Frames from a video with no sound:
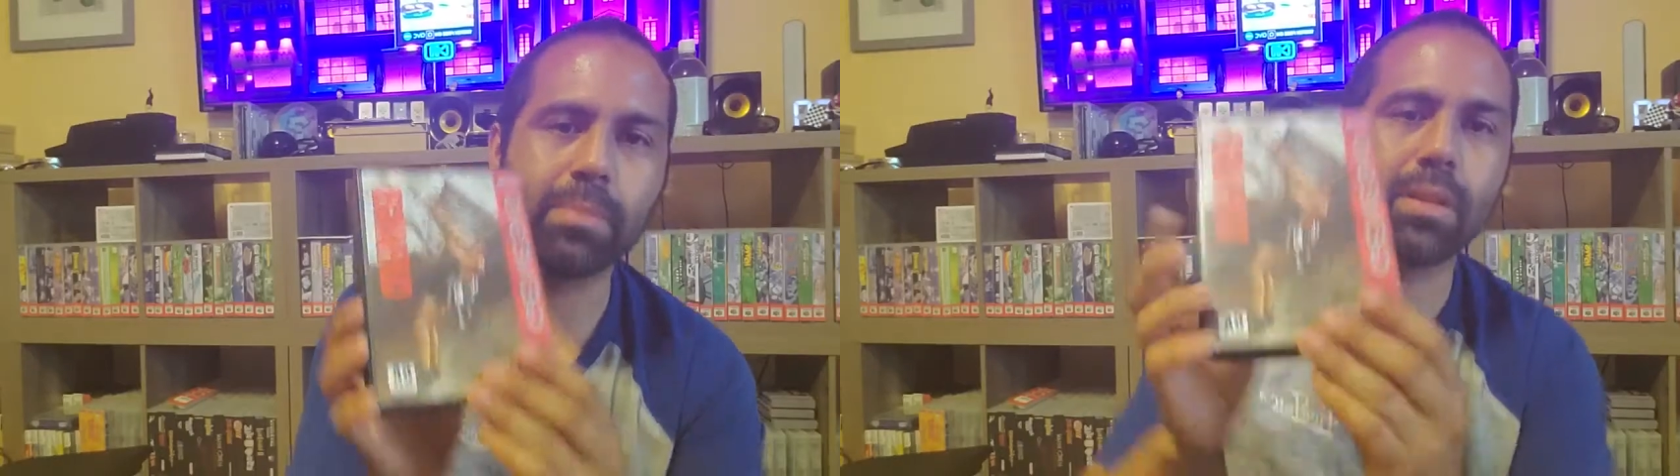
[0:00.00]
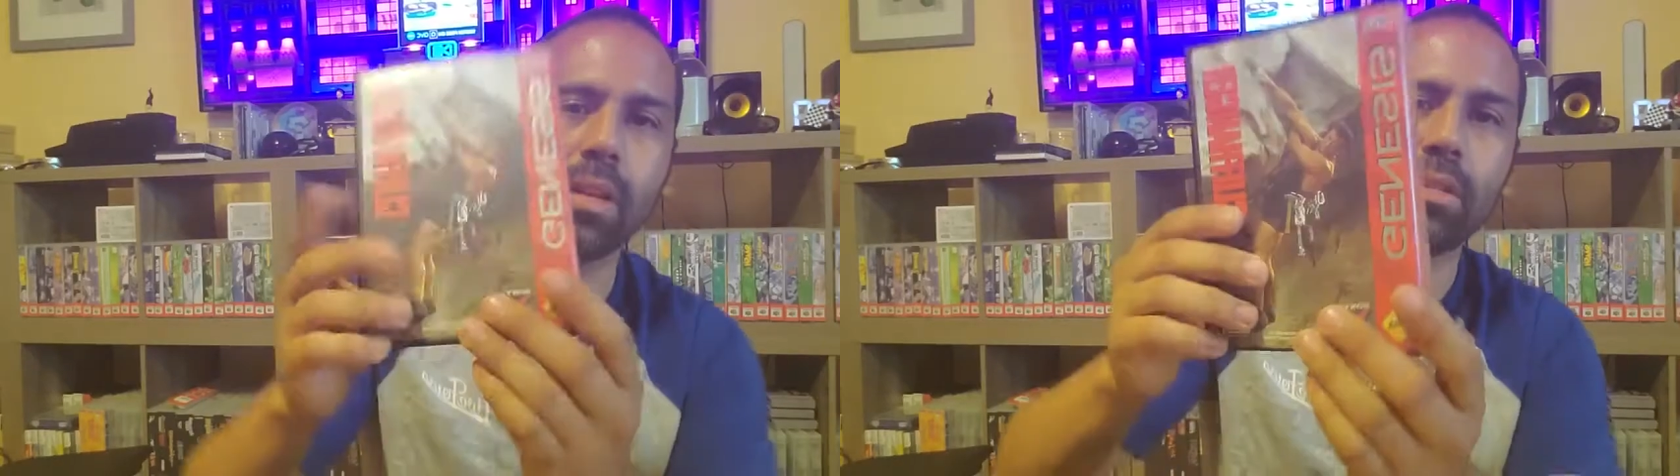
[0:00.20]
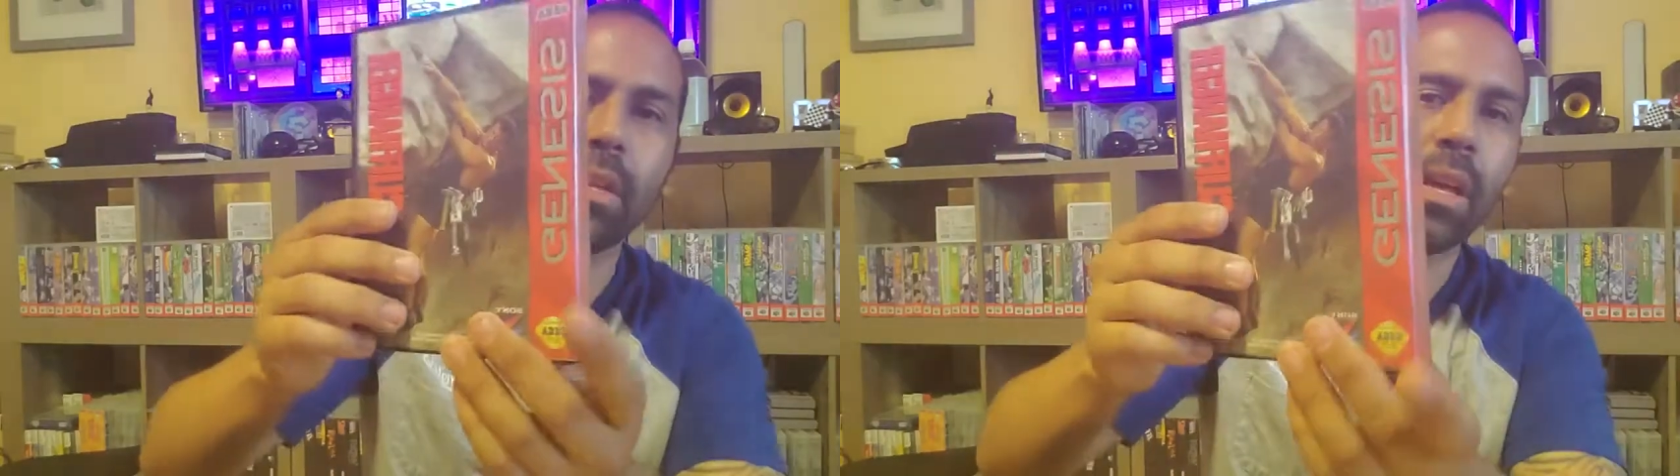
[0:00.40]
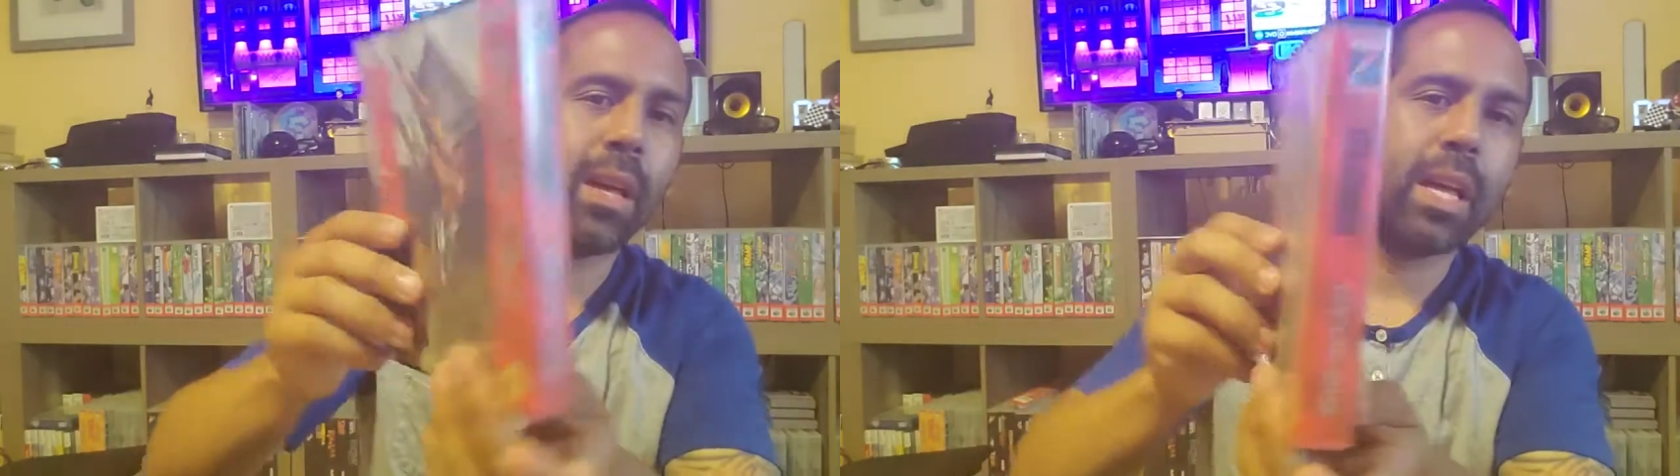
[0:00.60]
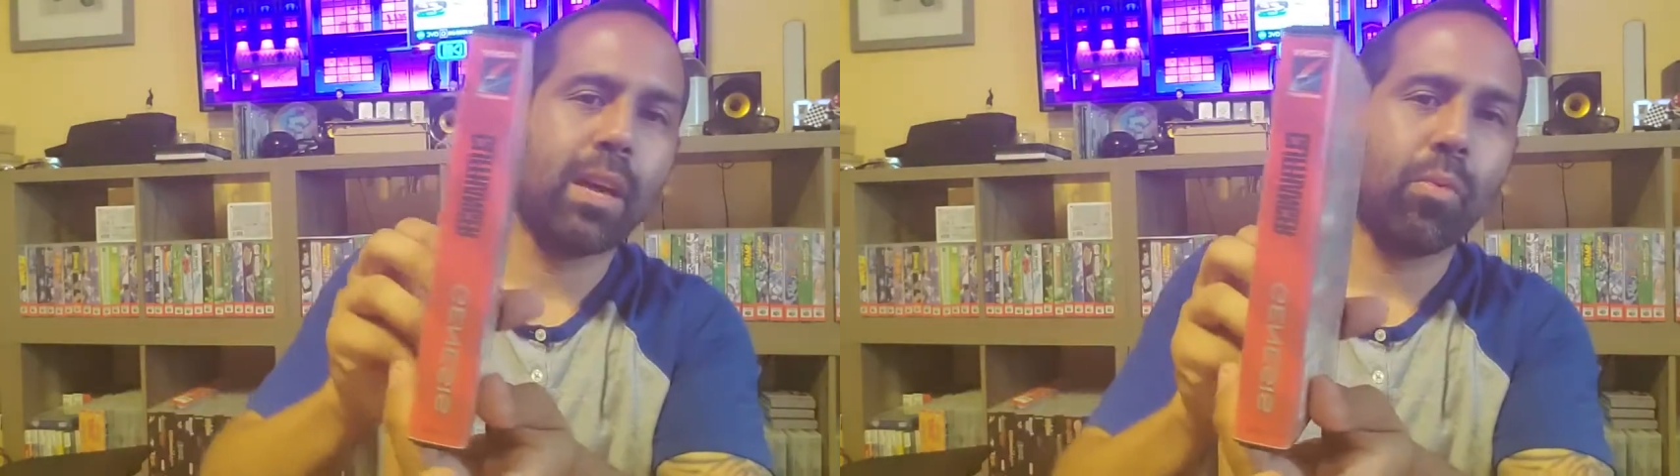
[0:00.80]
Because
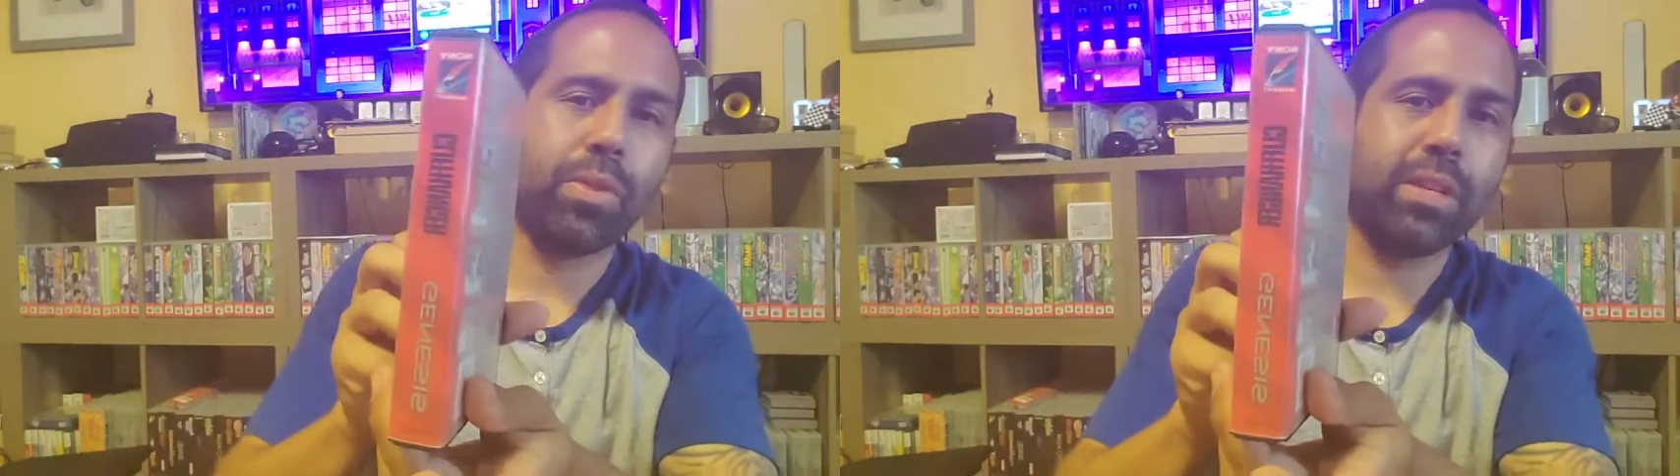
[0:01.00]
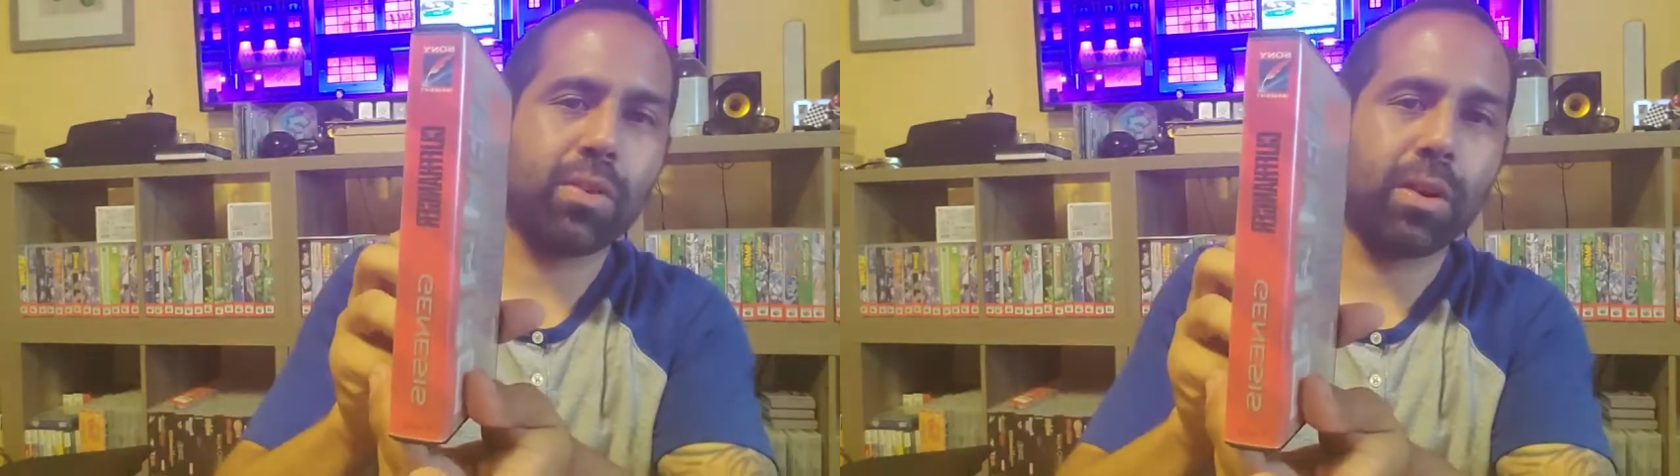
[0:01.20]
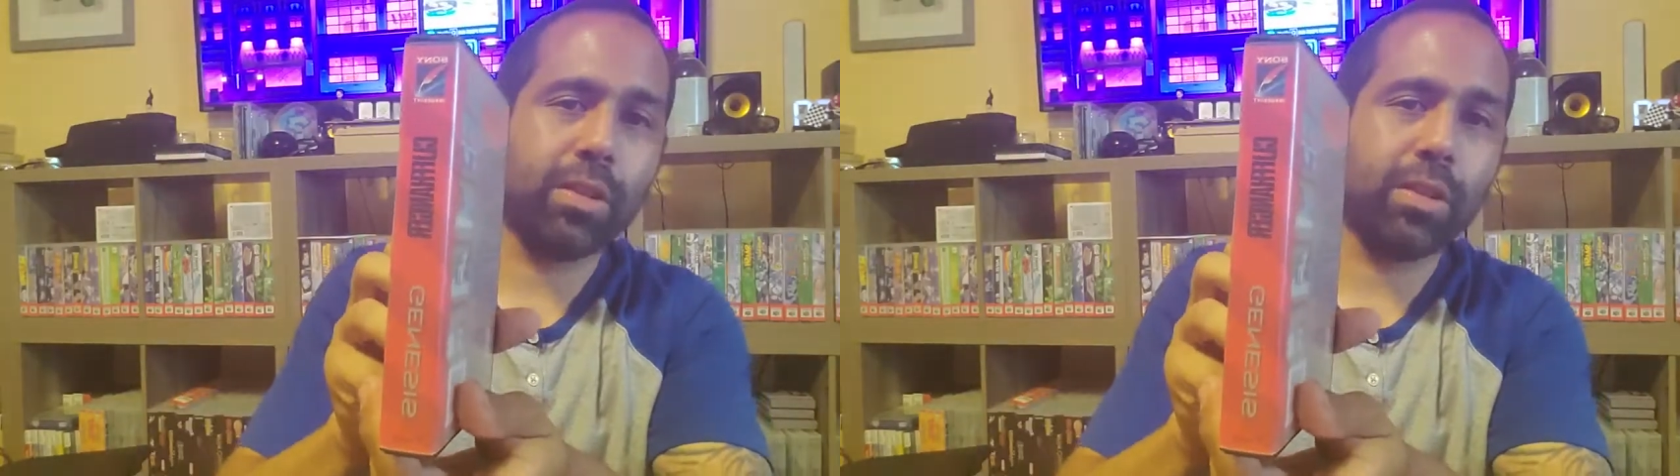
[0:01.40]
when these are on